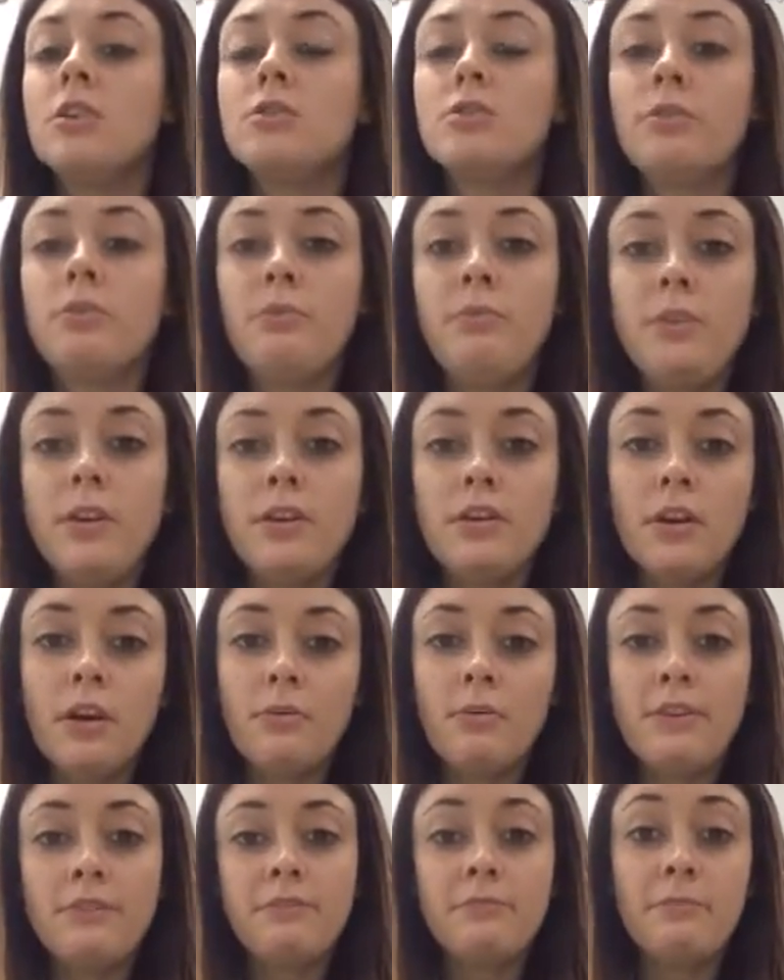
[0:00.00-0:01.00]
So we
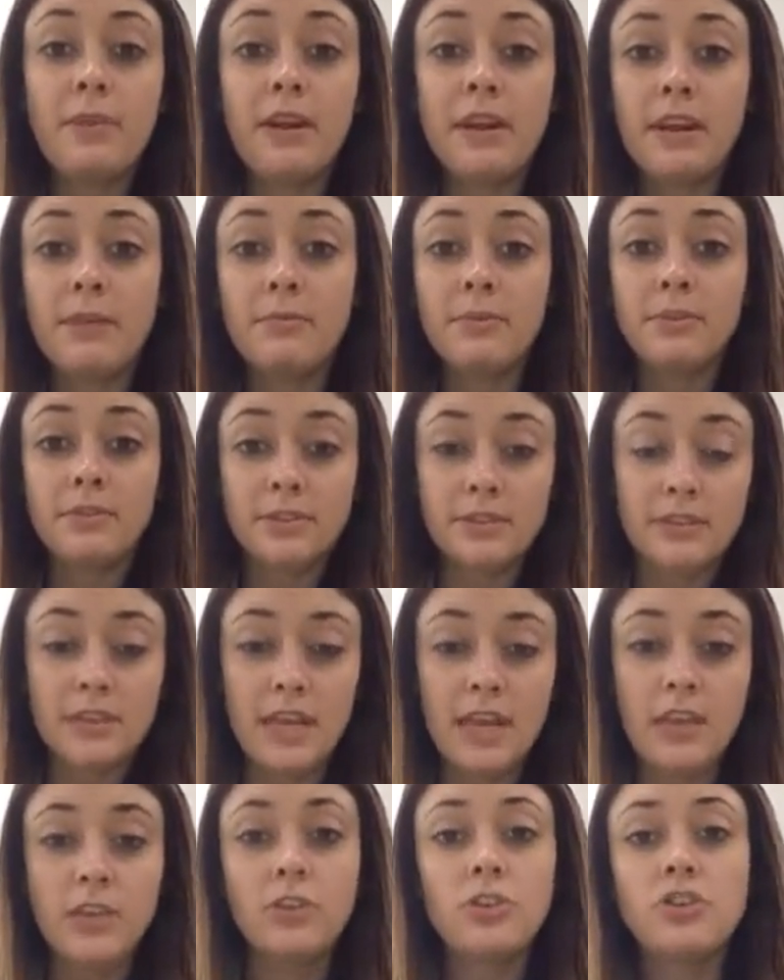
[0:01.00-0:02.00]
know we've been able to
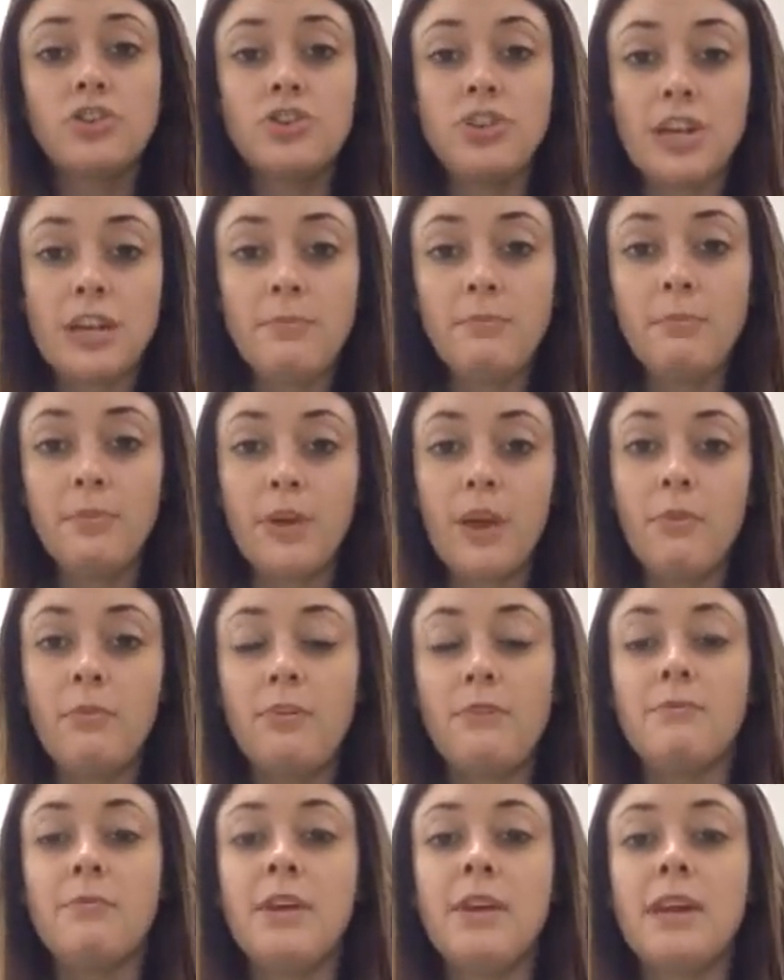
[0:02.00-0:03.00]
take a shape and
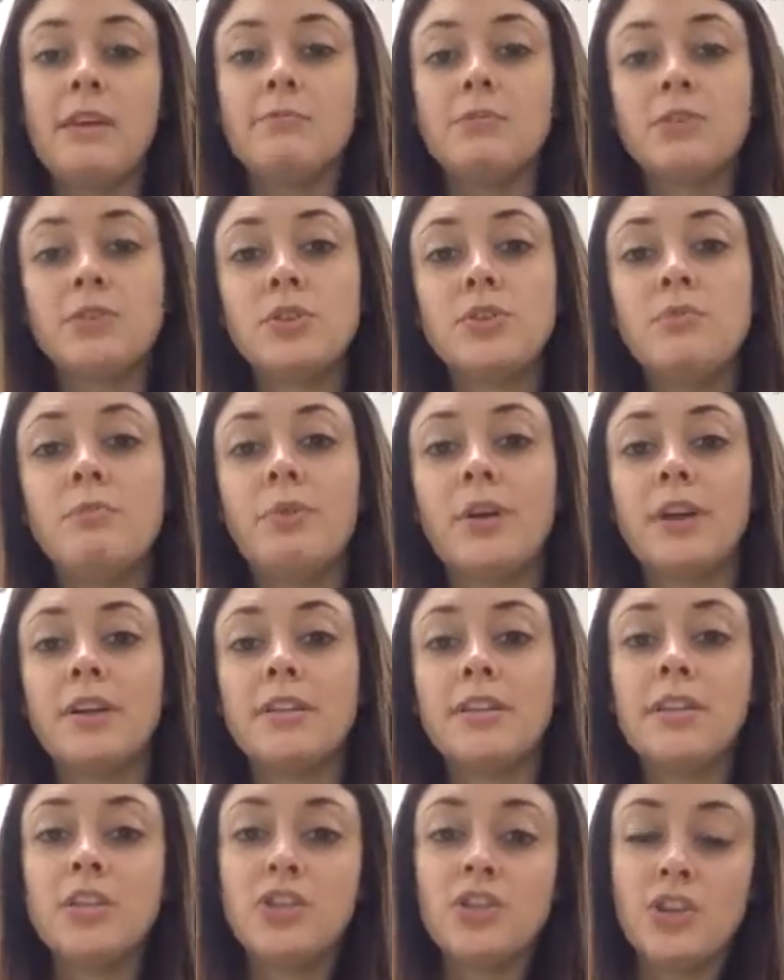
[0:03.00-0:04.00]
we've been able to
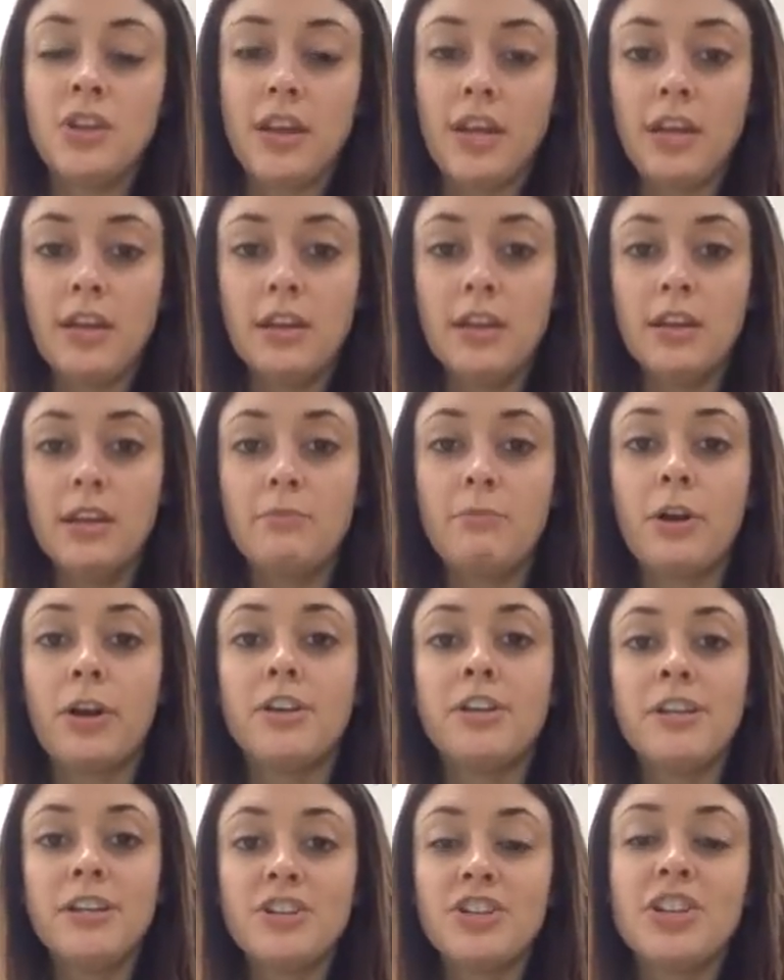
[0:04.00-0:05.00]
partition
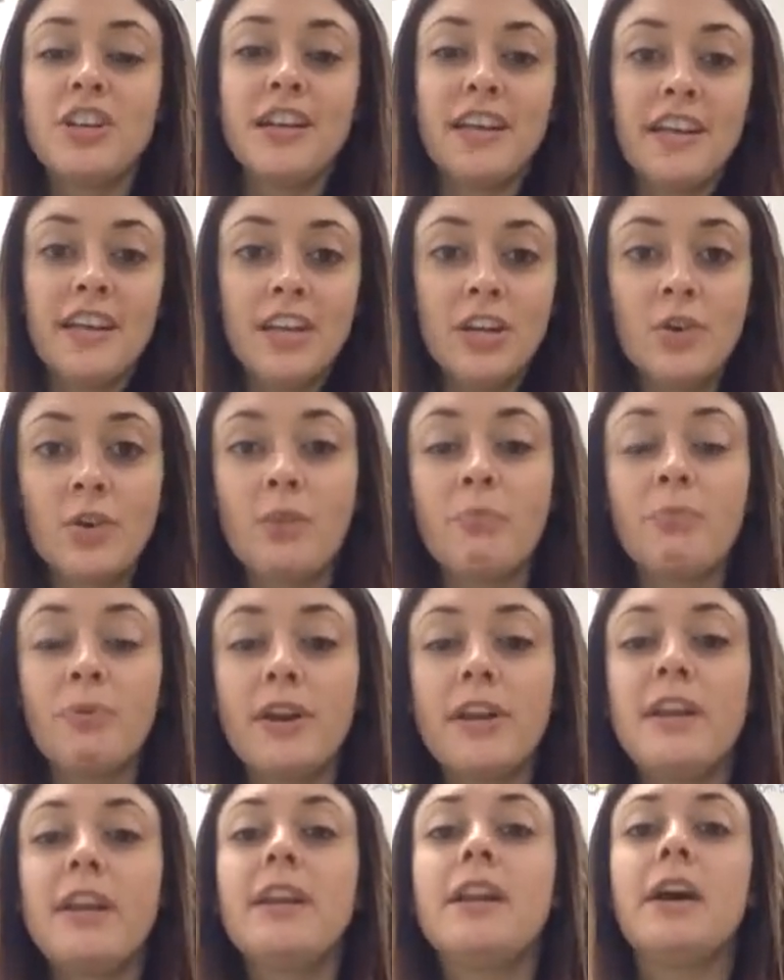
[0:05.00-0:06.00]
it or
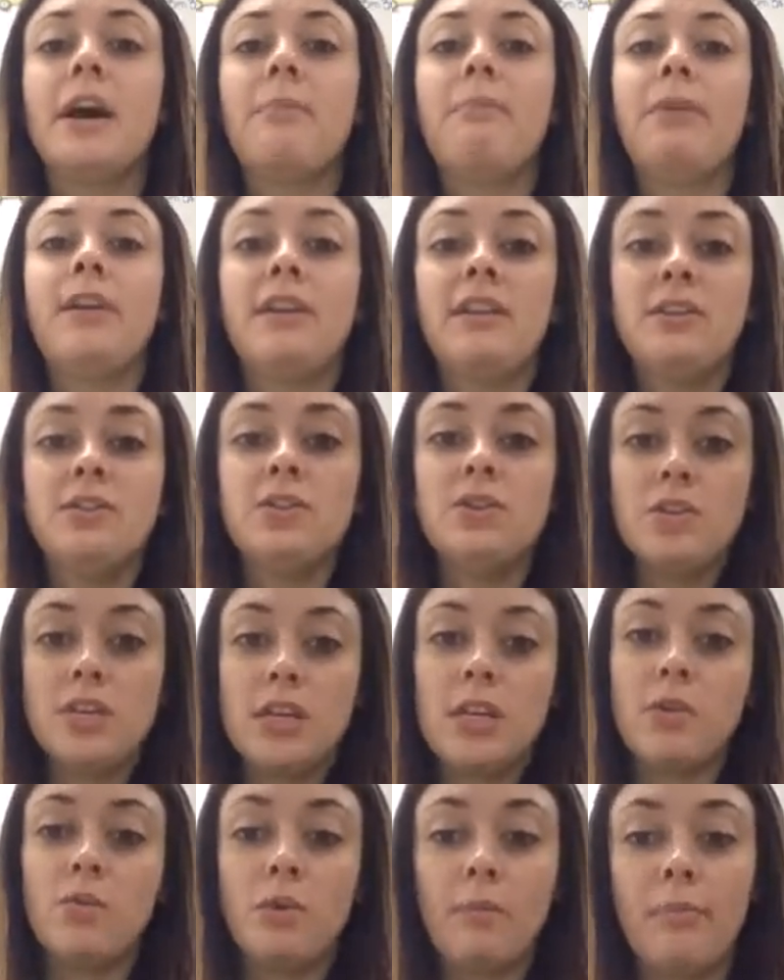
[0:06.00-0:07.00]
break it up into
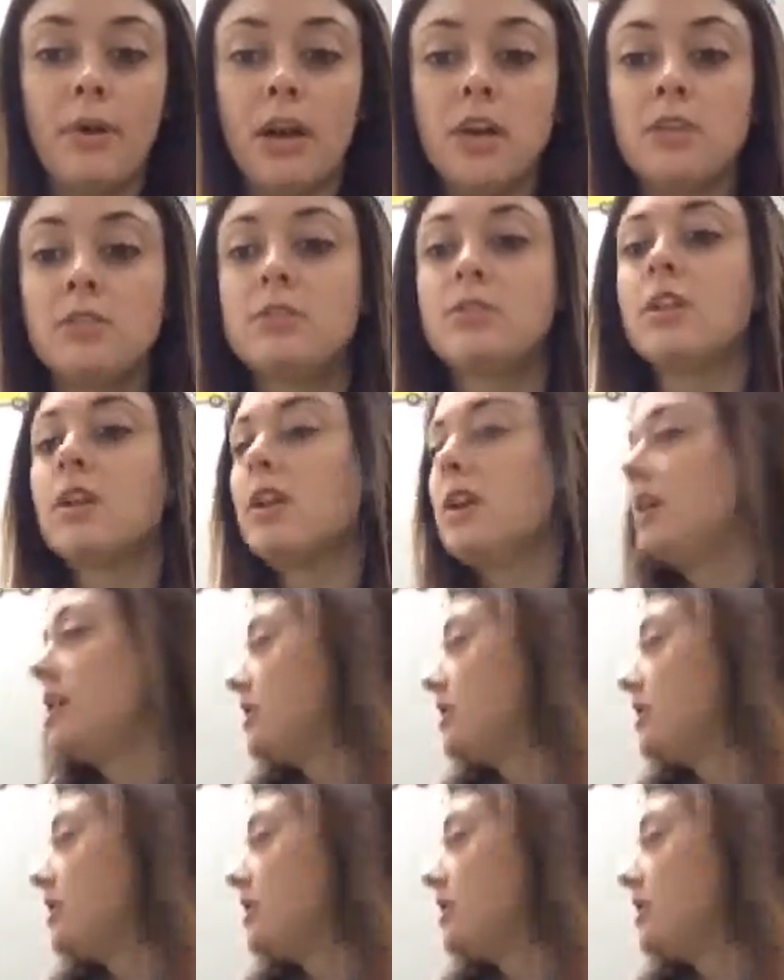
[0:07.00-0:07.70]
equal parts.